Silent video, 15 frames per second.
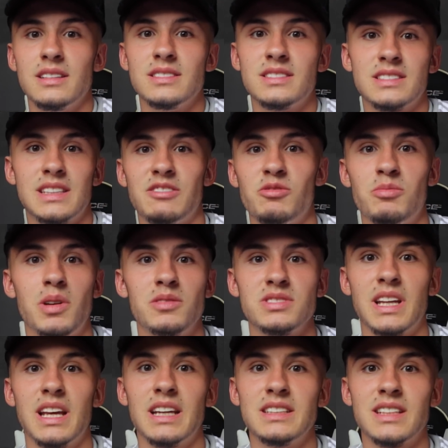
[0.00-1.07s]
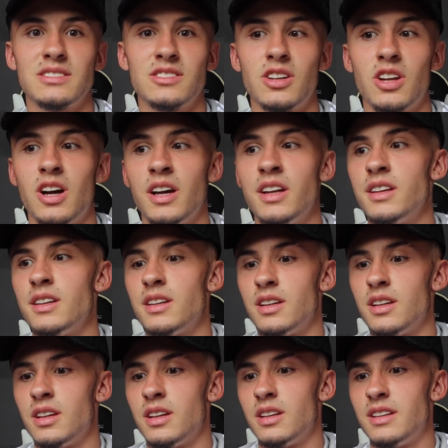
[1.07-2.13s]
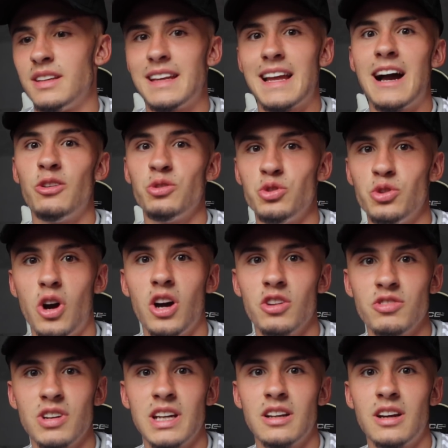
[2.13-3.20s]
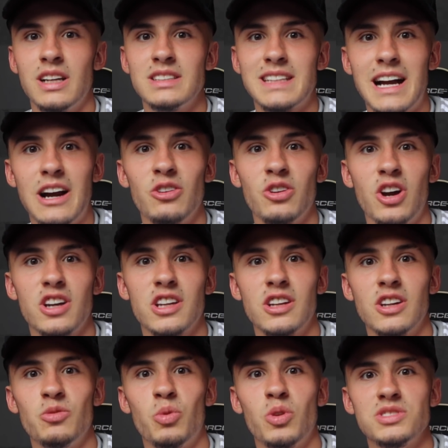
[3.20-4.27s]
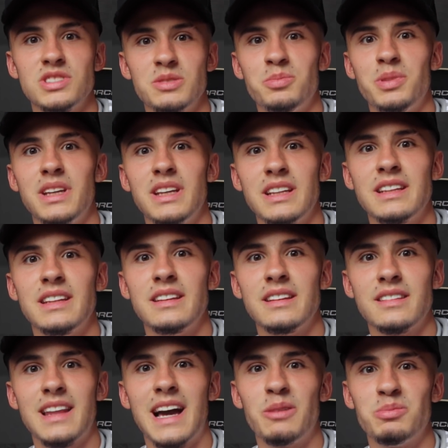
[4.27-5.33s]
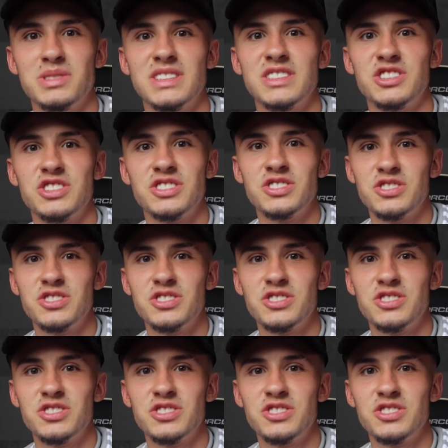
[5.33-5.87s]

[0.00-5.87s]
7 months later down the line, I realize how lucky I was to be in that position,